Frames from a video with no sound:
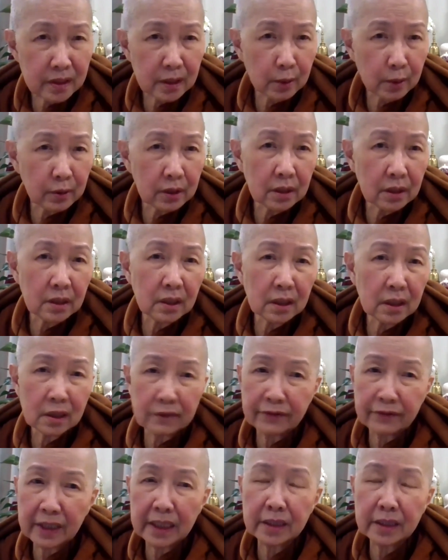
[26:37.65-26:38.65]
there were a lot
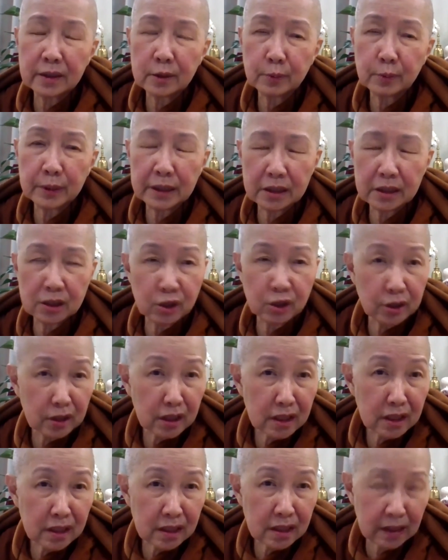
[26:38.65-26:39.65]
of other
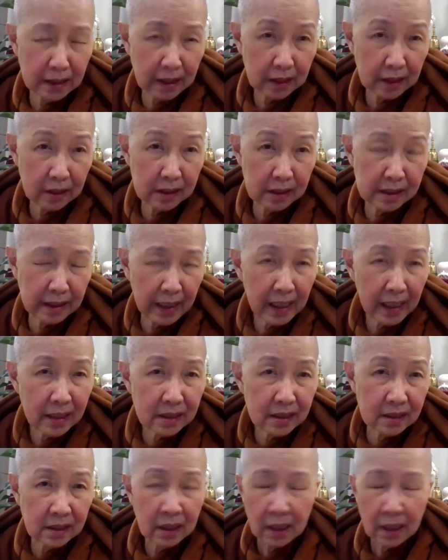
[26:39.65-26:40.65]
practitioners in other
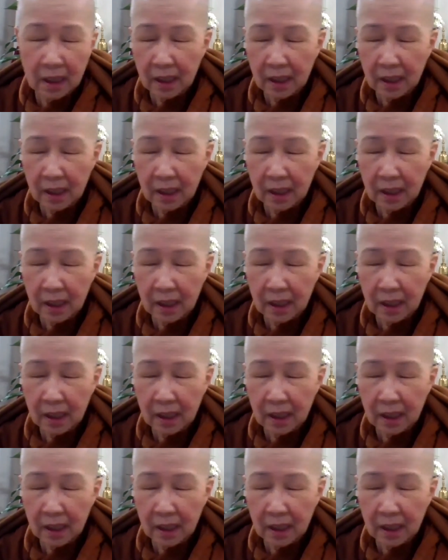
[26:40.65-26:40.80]
sects,